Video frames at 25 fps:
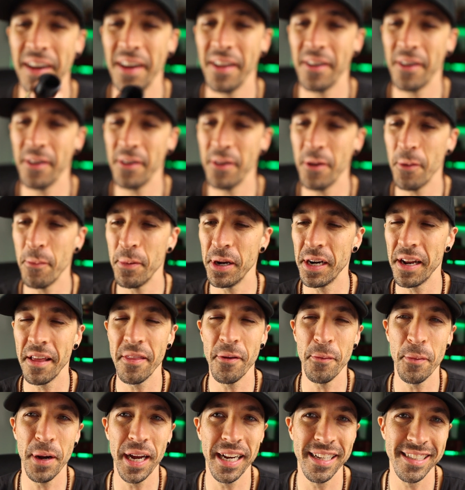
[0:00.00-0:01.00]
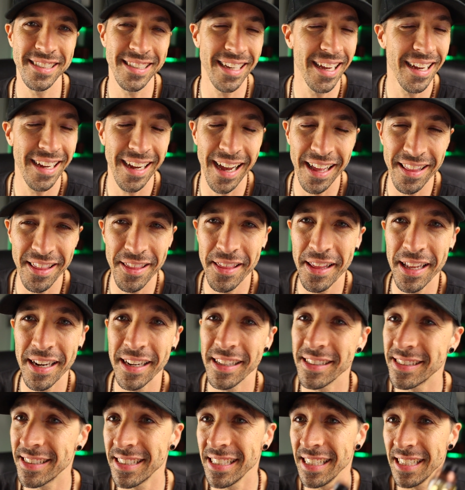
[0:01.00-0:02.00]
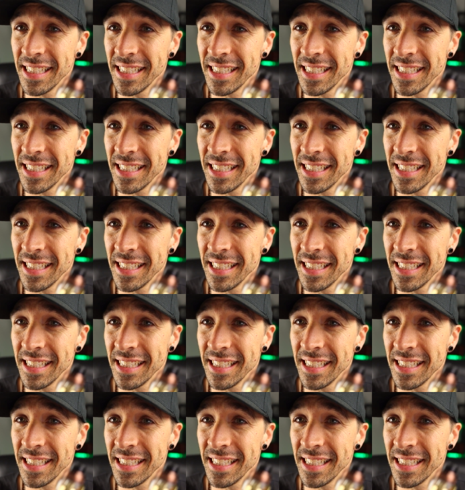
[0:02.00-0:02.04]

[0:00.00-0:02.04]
I don't know what other way to say it other than it's